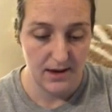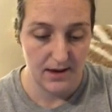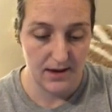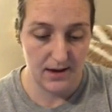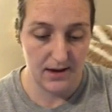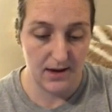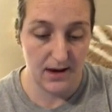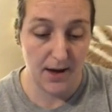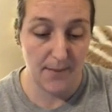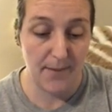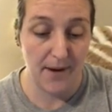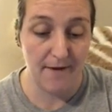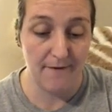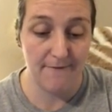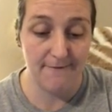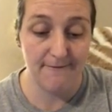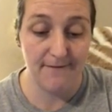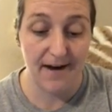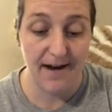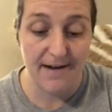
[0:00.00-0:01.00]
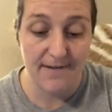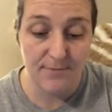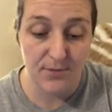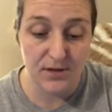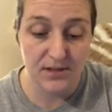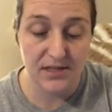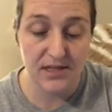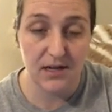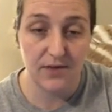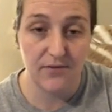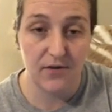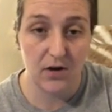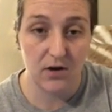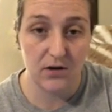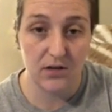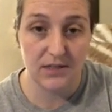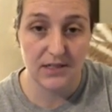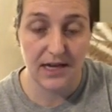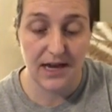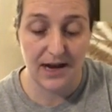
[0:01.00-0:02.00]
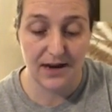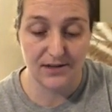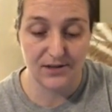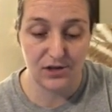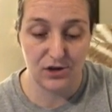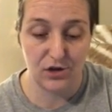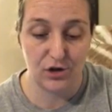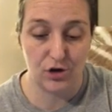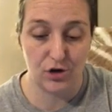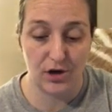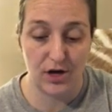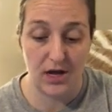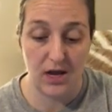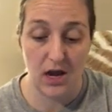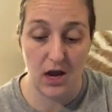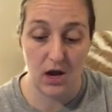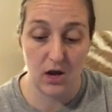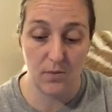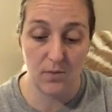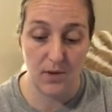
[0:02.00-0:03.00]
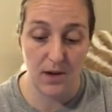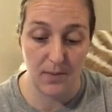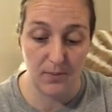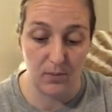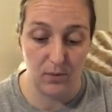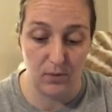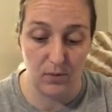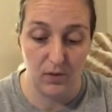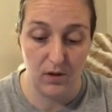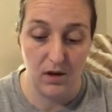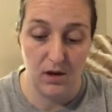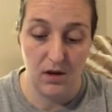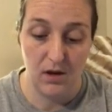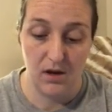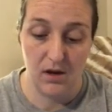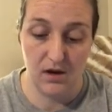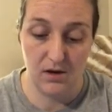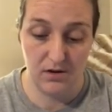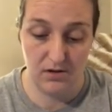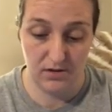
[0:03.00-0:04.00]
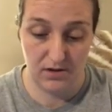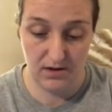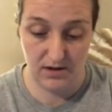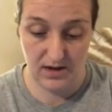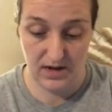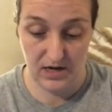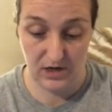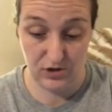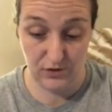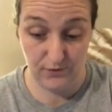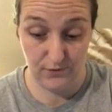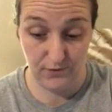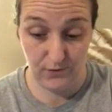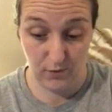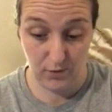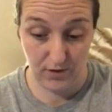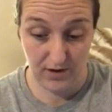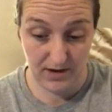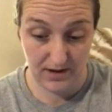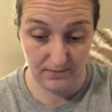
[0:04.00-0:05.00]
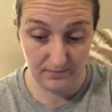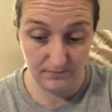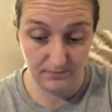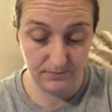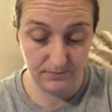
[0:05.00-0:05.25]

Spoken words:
About 5% of heart attacks occur in young people under the age of 40,